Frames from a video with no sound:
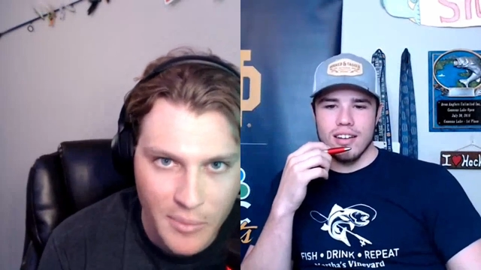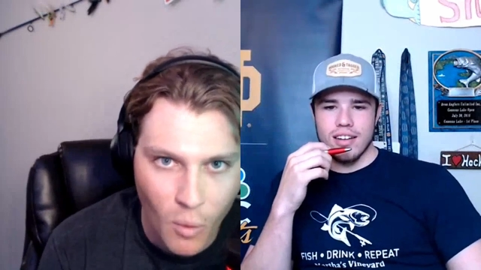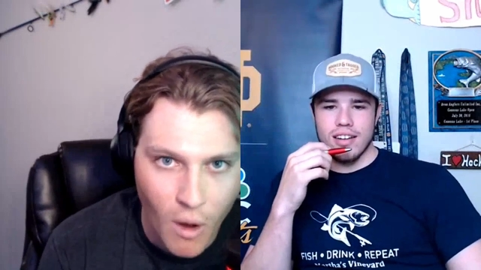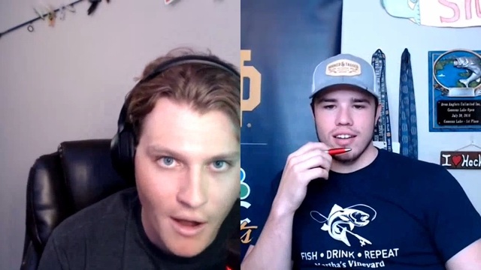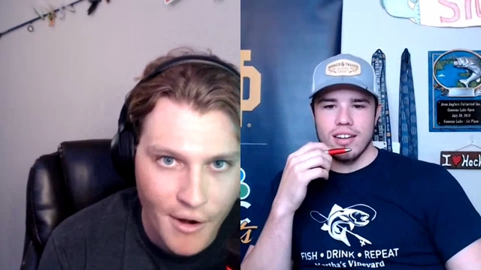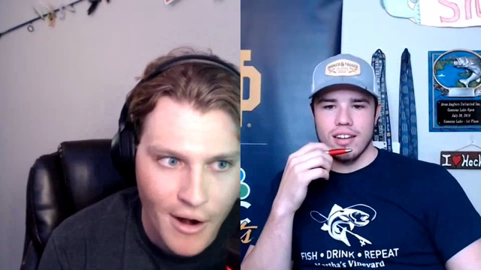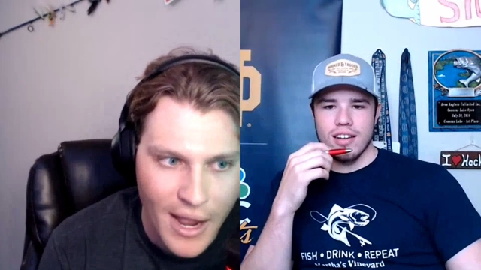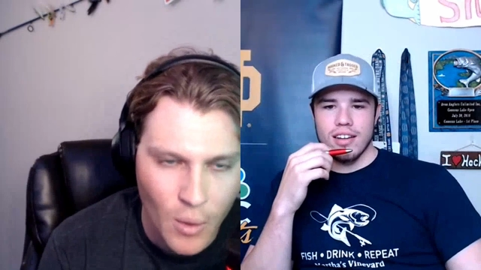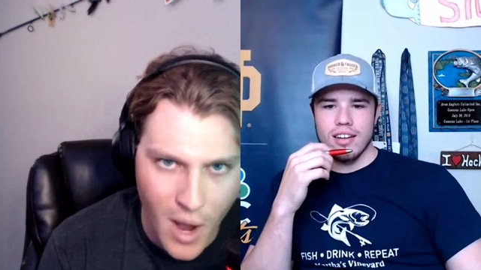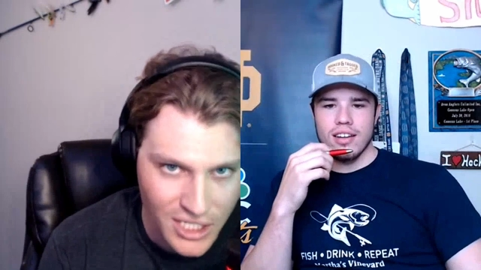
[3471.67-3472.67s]
Speaker 1: deep water
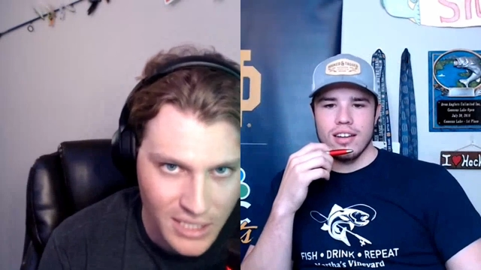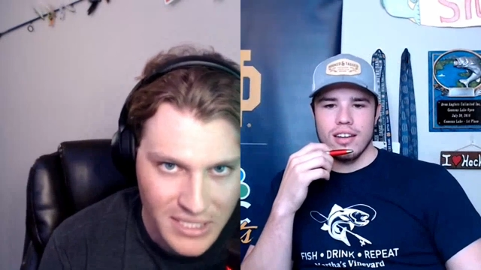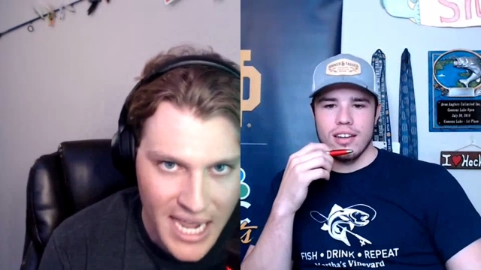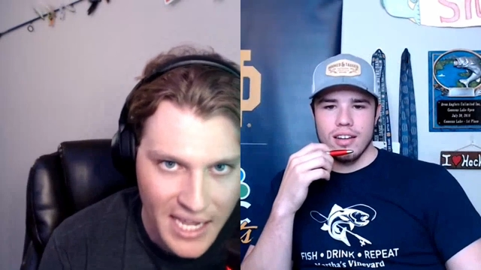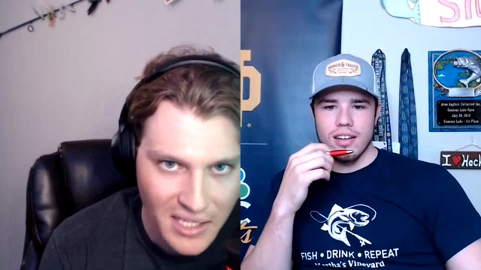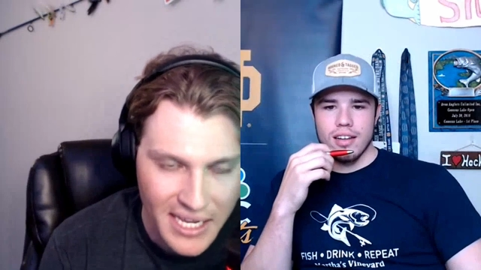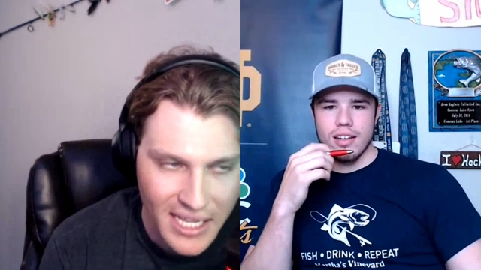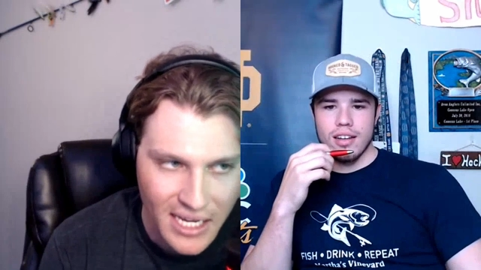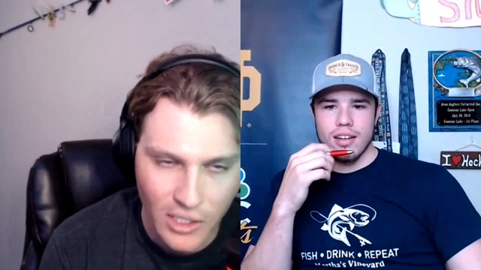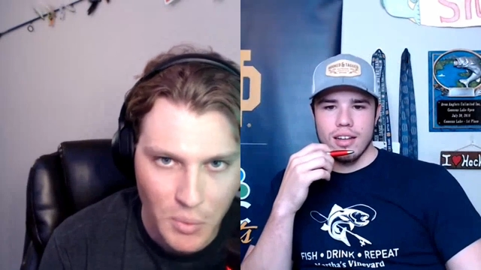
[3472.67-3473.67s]
and watch them tailing
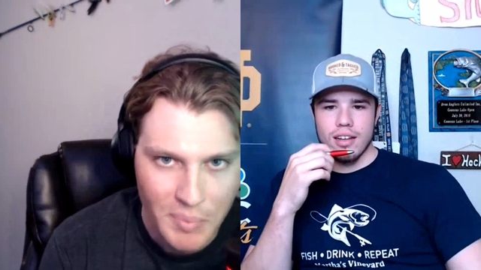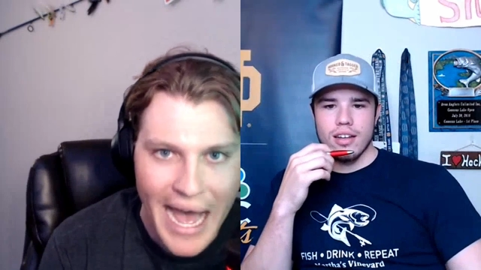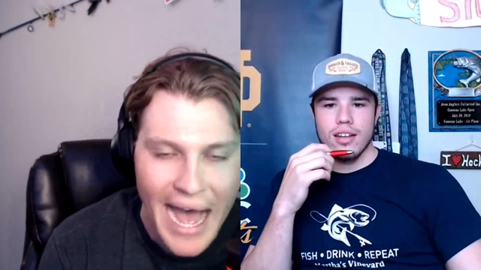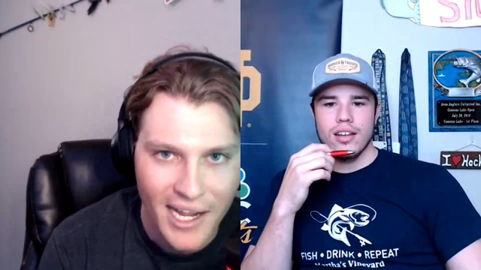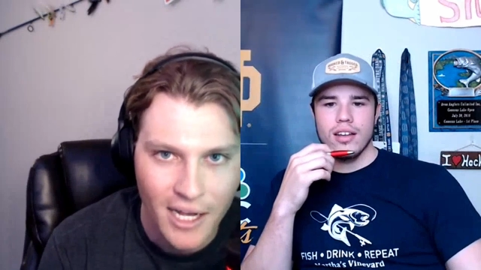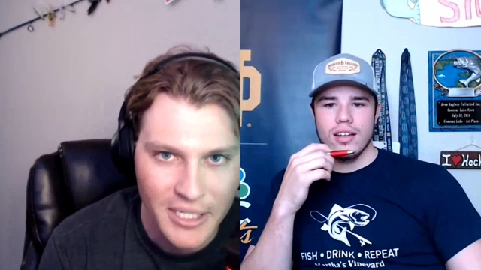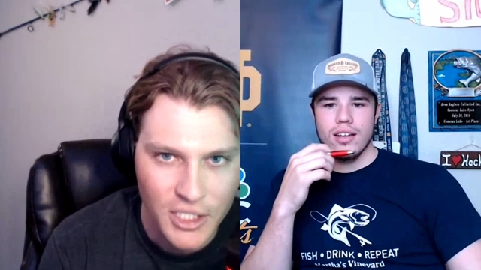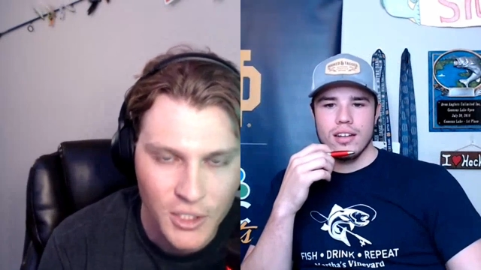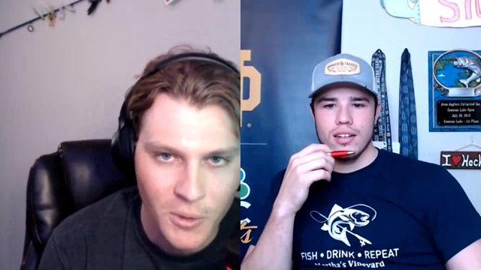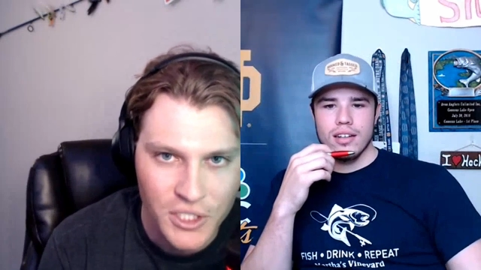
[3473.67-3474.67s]
in a little pack coming
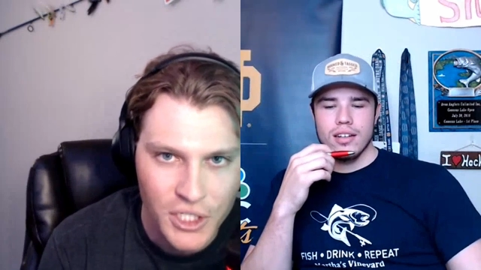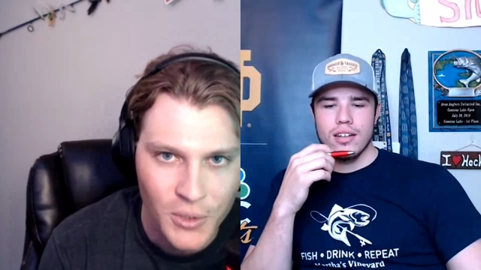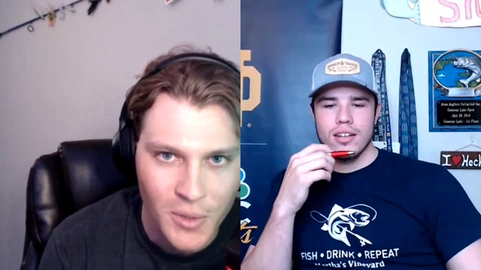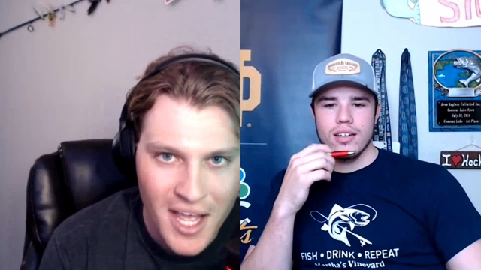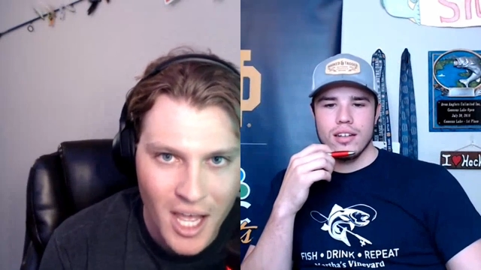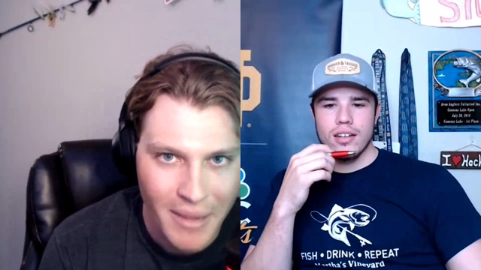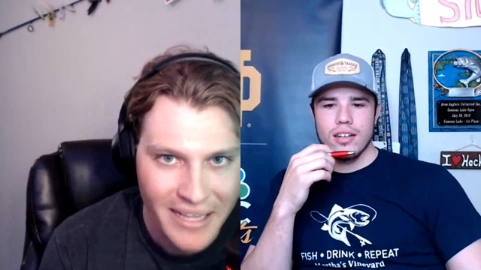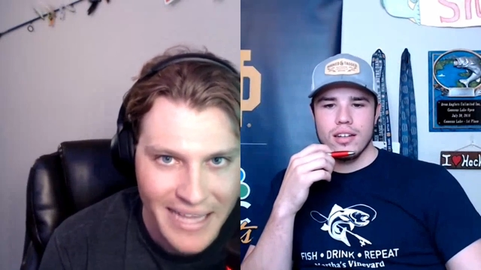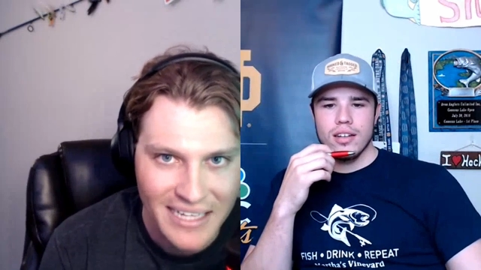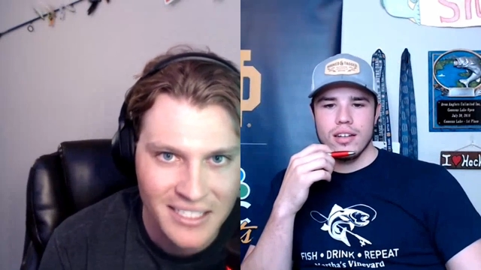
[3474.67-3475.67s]
towards you and
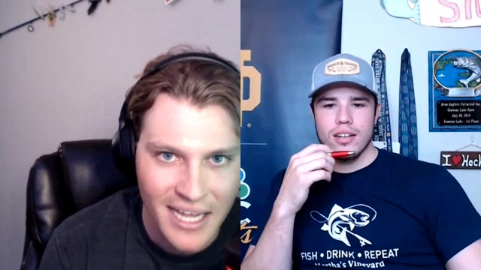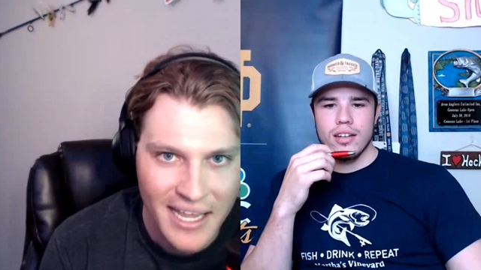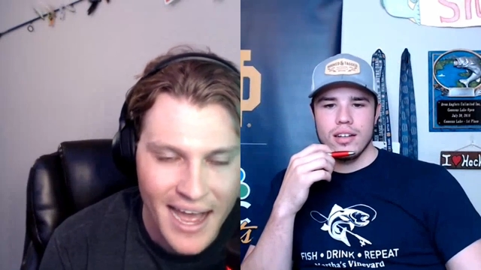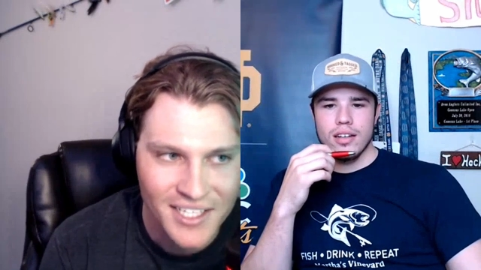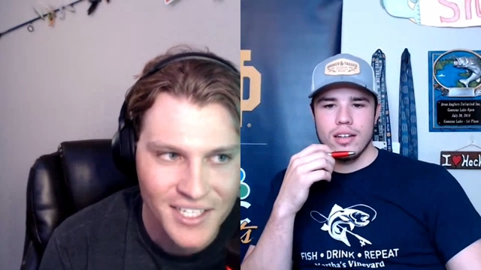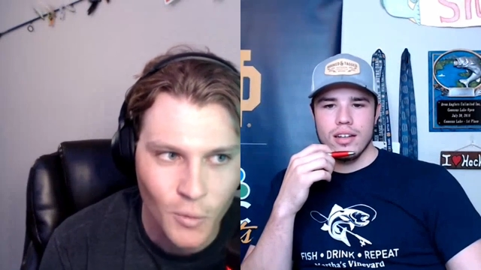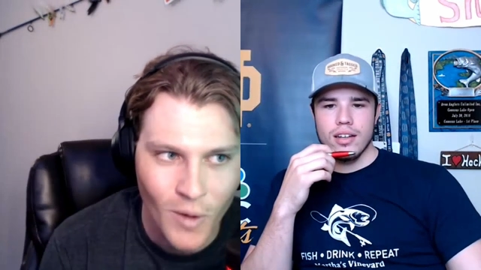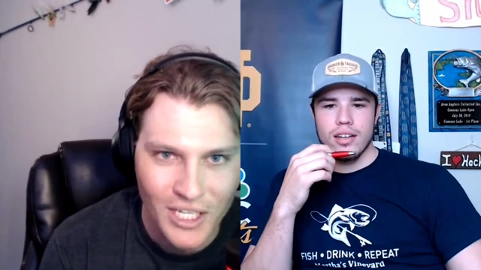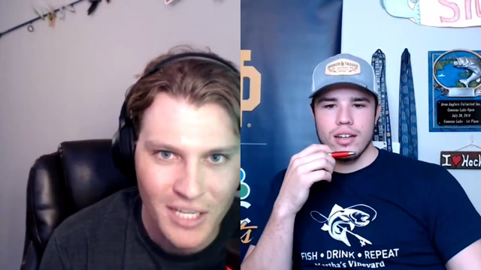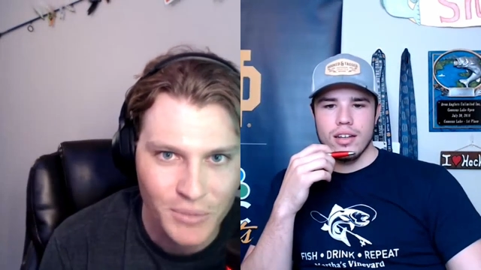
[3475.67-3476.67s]
make that sight cast and
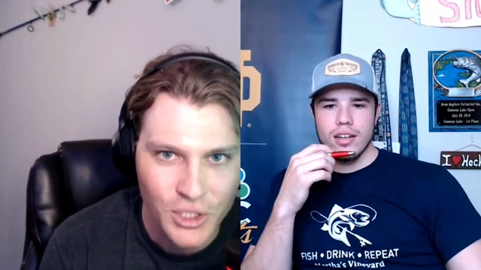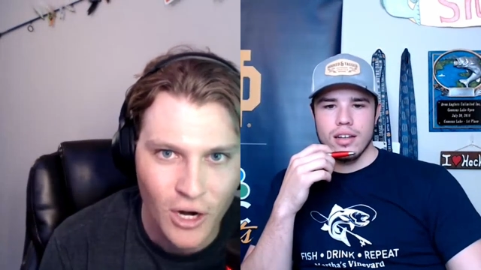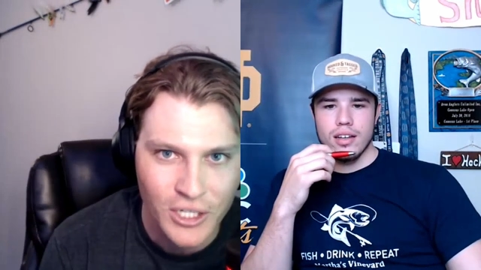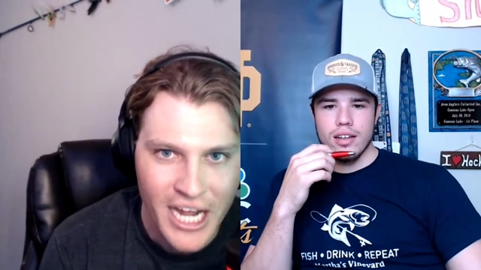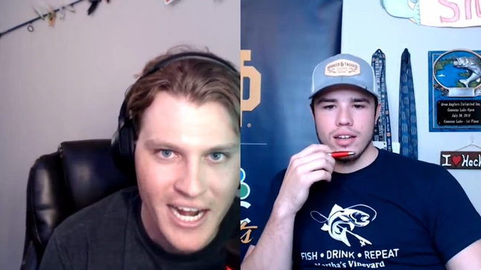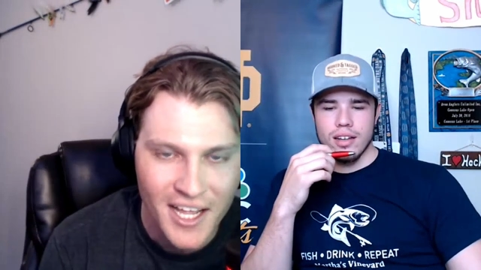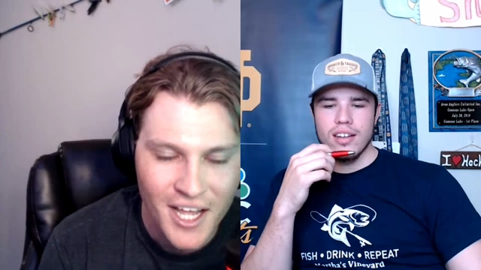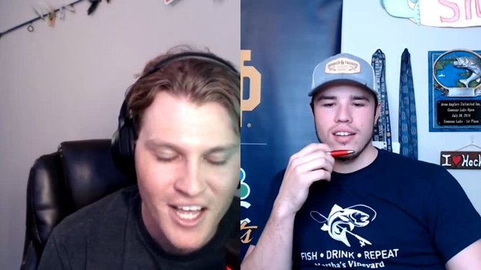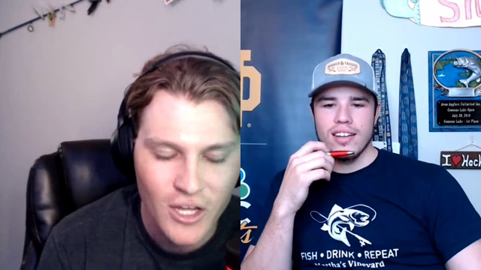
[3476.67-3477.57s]
watch them charge at it.